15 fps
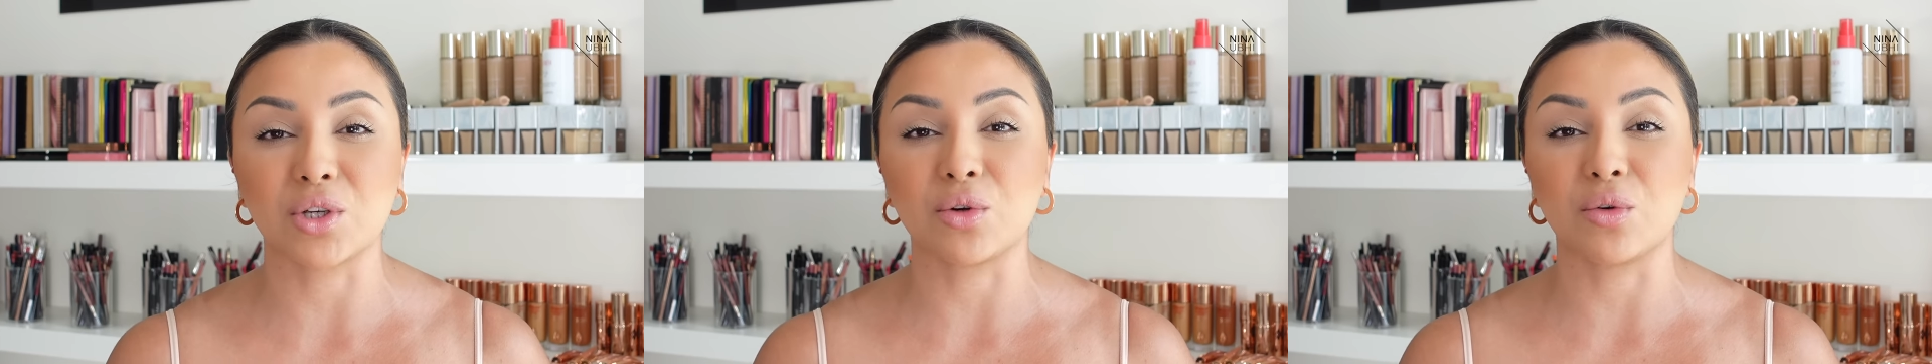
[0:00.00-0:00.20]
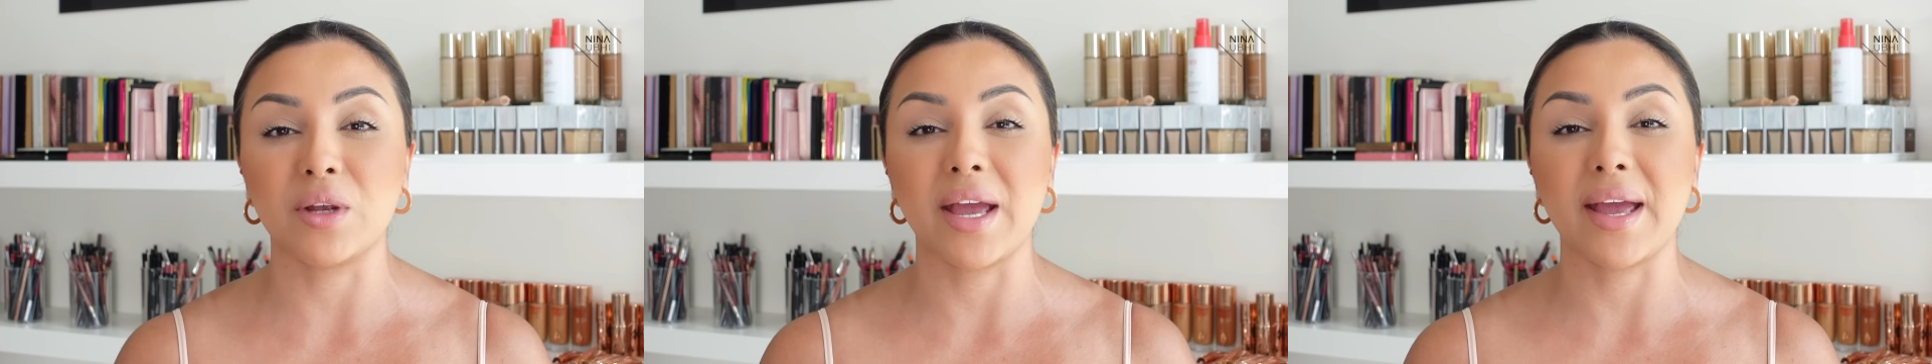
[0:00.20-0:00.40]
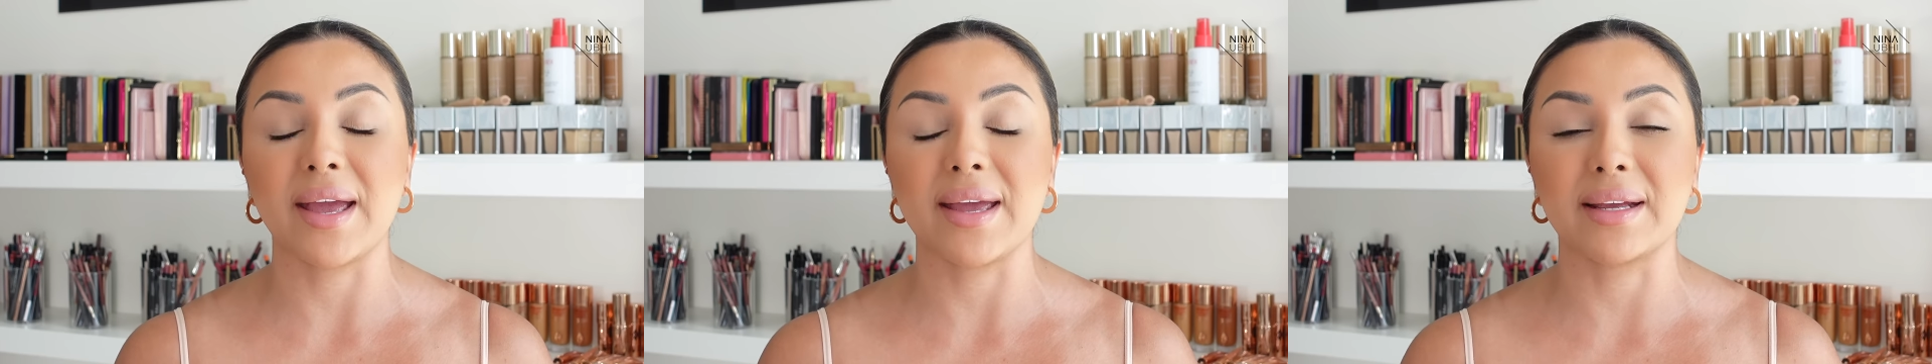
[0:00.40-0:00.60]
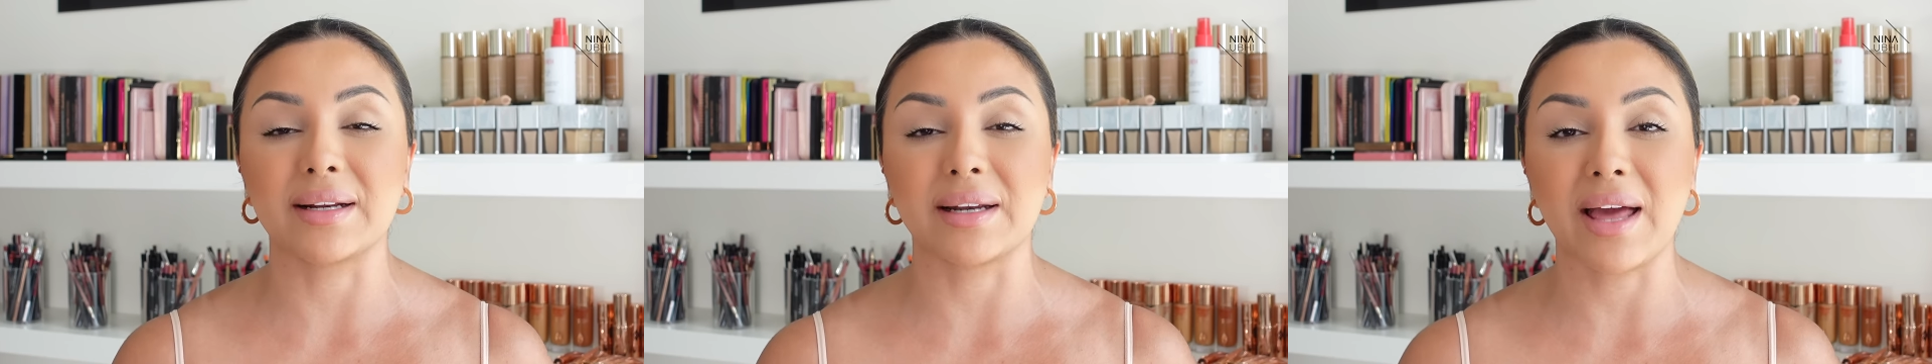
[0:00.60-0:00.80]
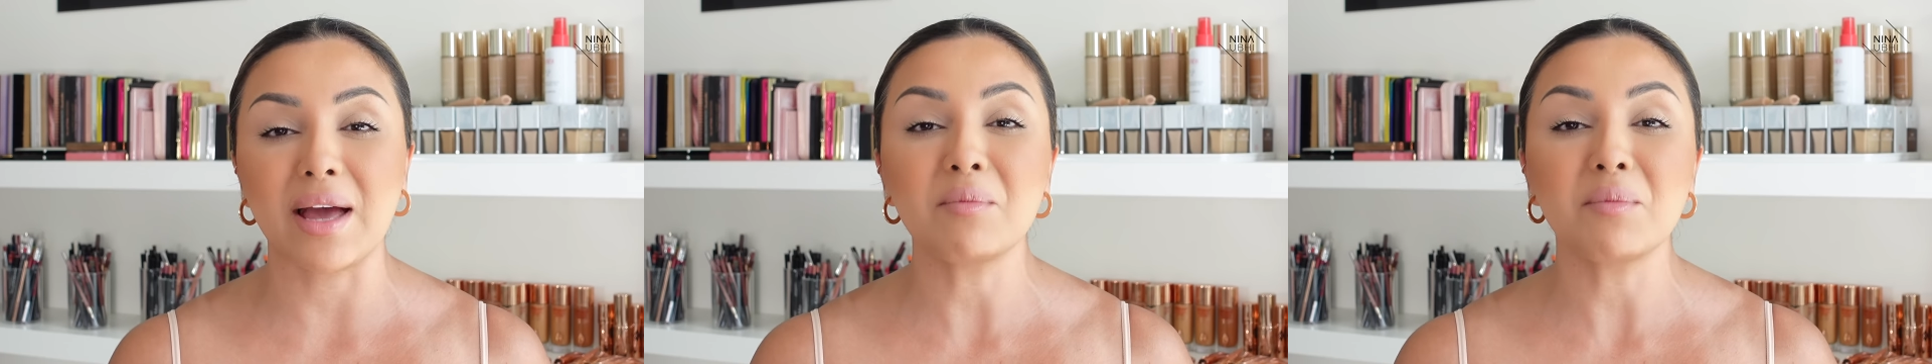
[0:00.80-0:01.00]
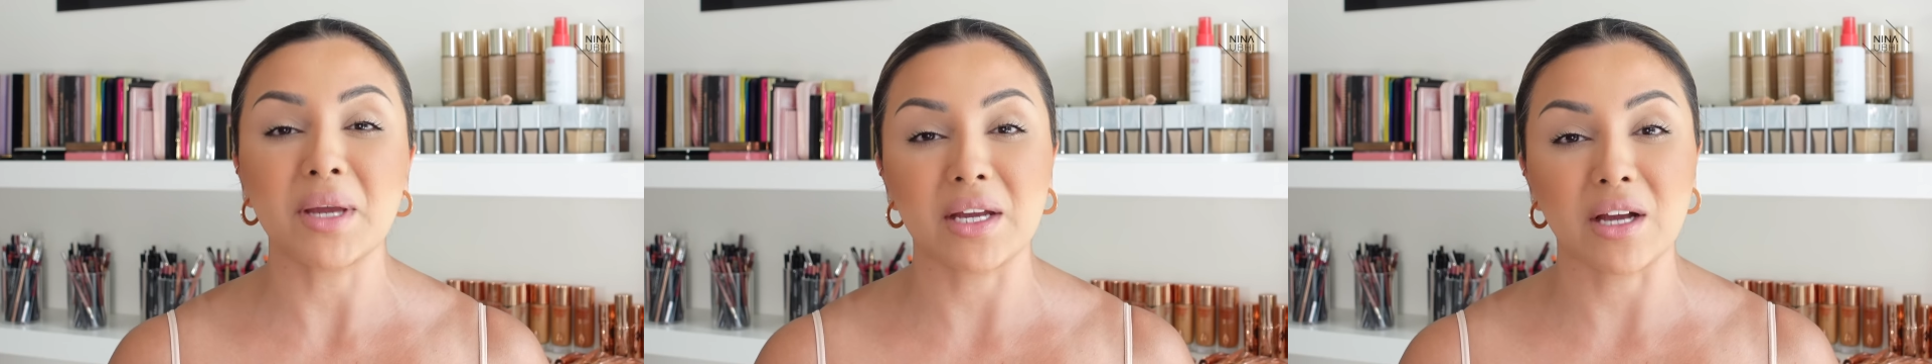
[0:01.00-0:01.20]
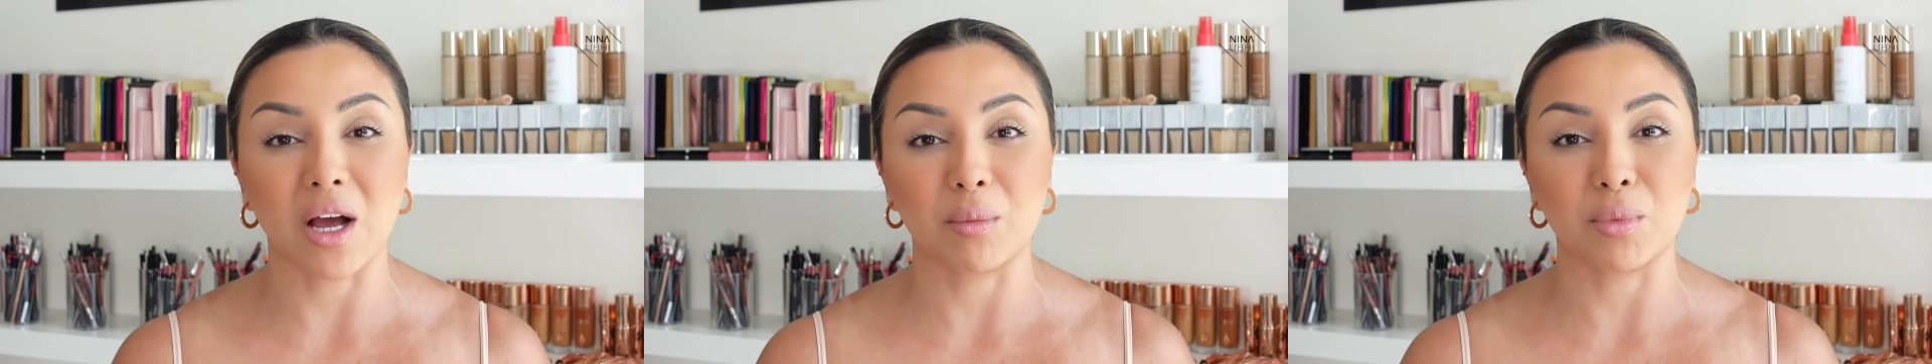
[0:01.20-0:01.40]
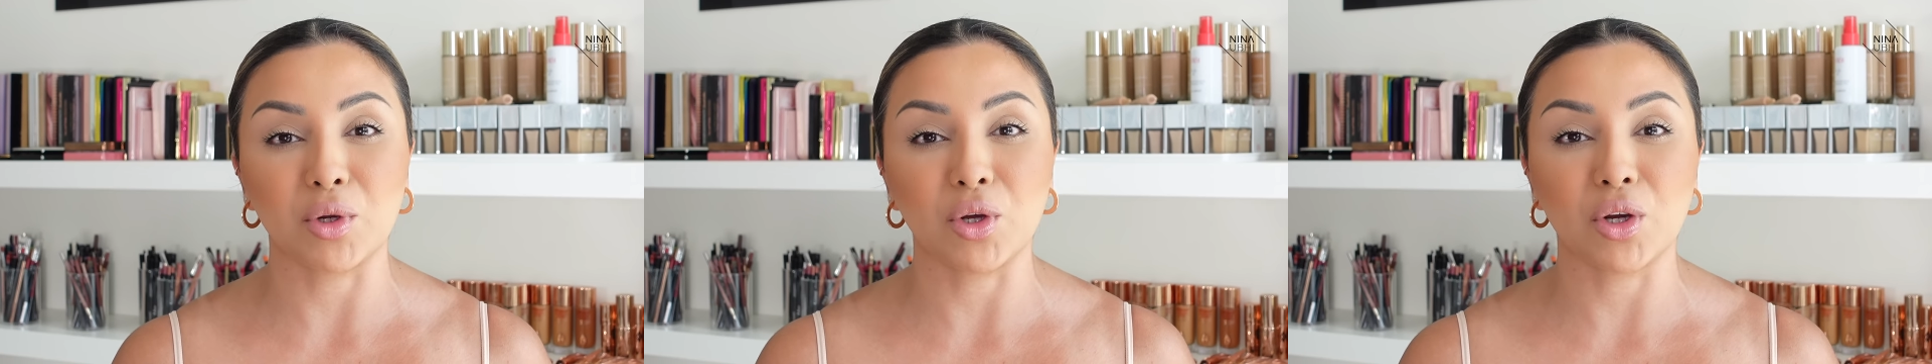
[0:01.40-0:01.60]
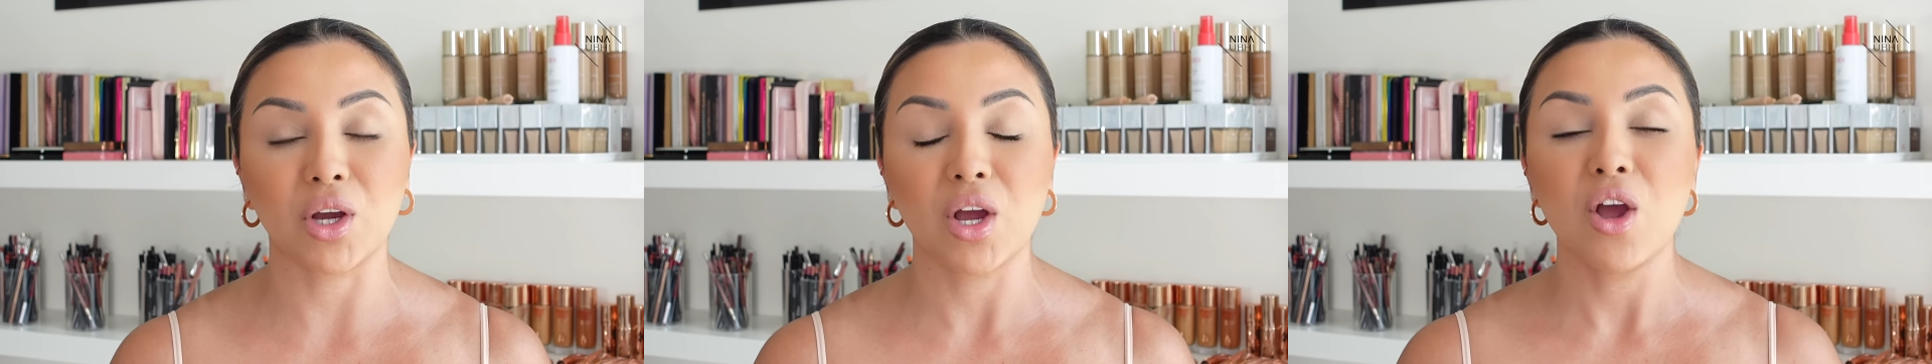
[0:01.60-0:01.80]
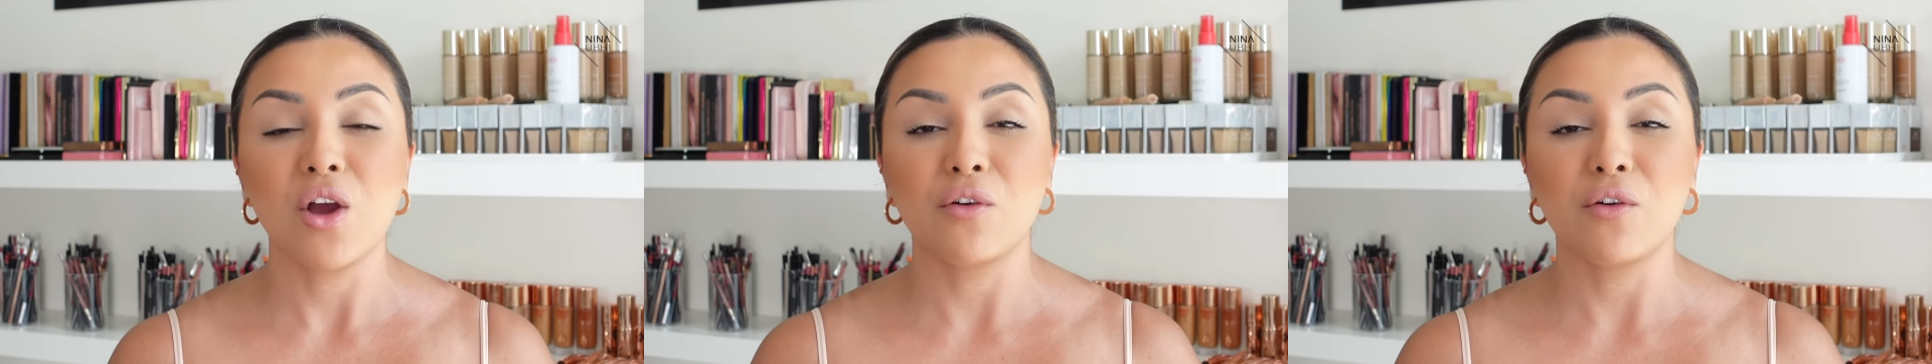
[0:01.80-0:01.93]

create a glam makeup look